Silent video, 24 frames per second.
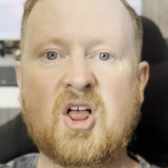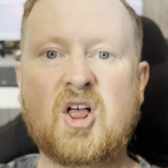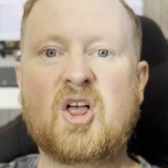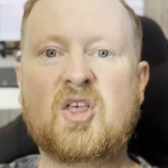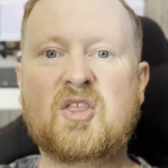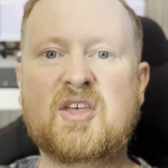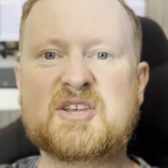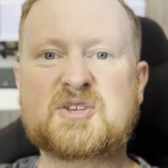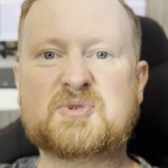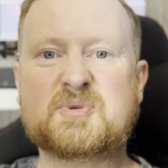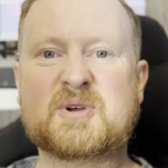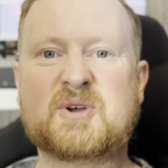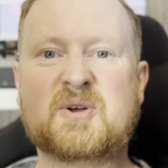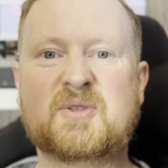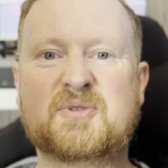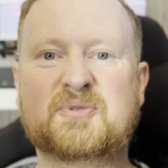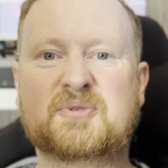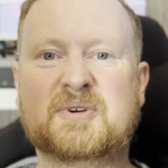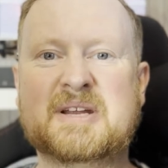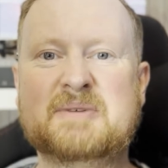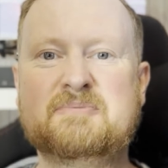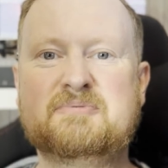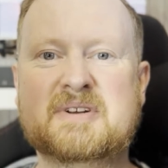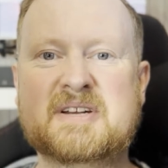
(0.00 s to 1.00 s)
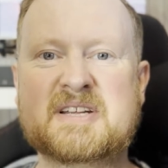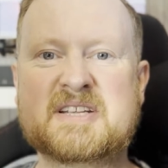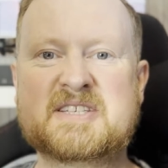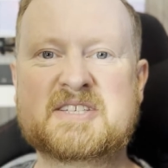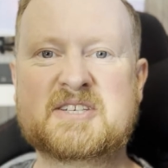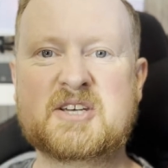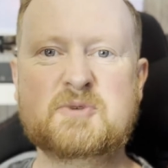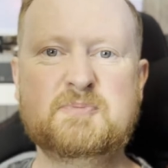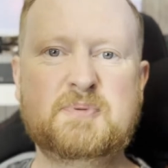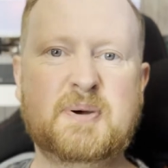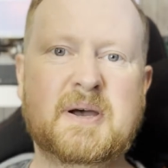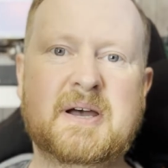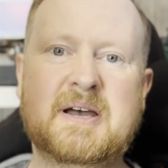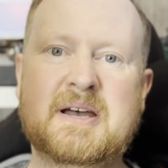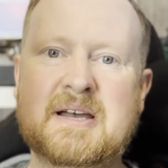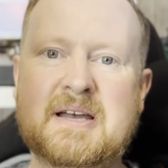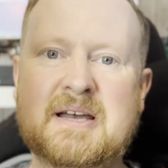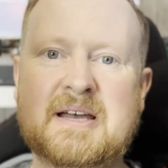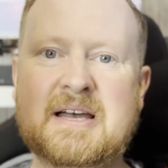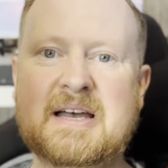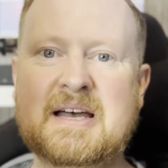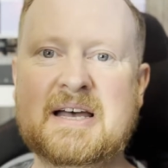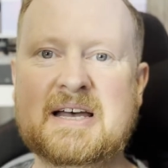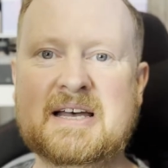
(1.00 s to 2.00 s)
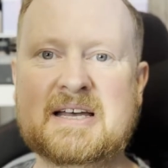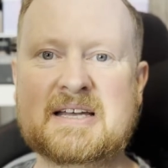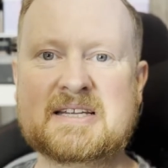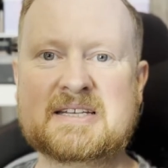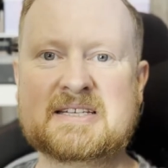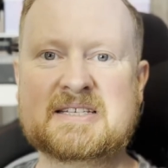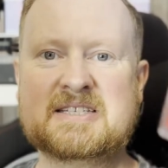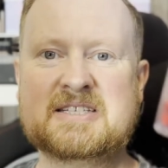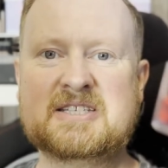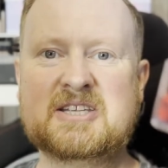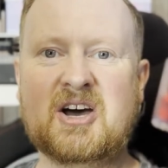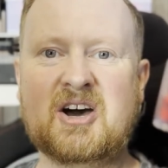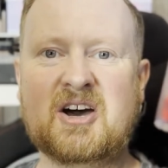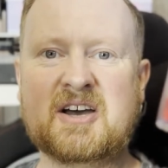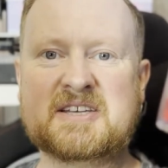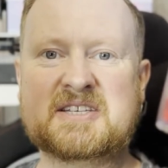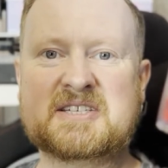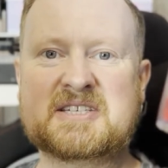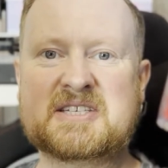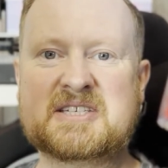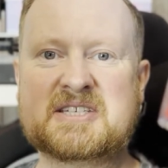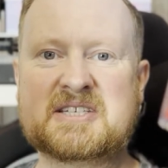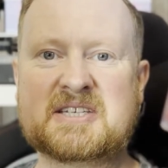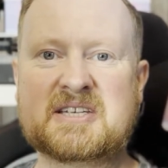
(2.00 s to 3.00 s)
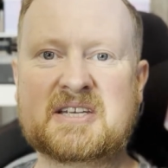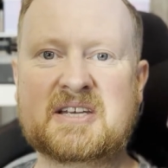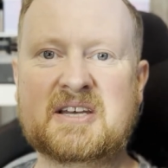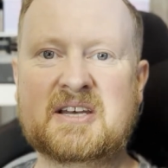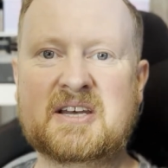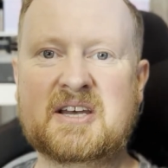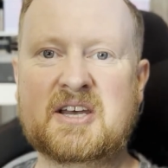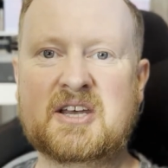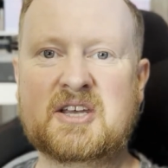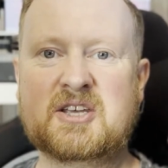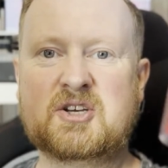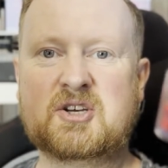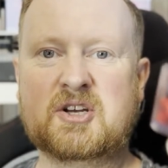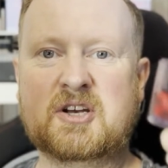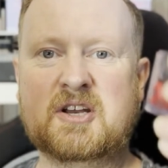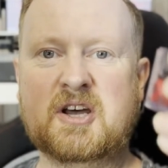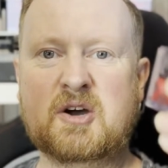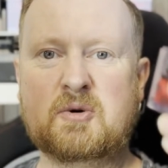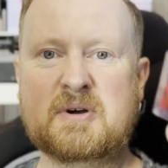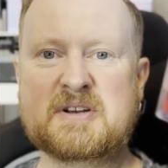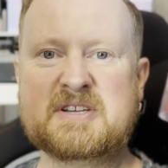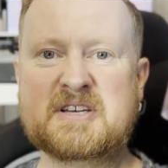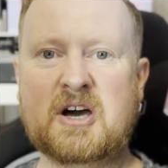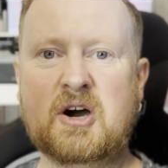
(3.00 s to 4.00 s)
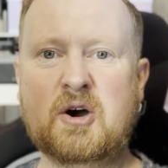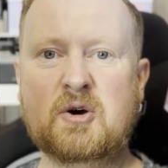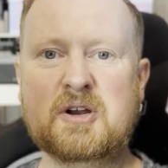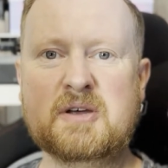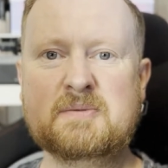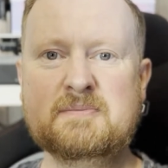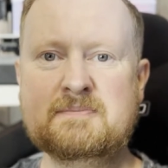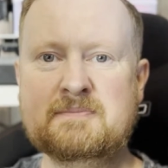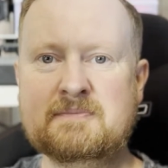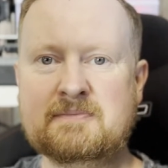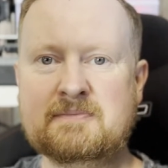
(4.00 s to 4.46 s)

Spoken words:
This week on 3D Printed Soup, dice. Gotta know when to hold them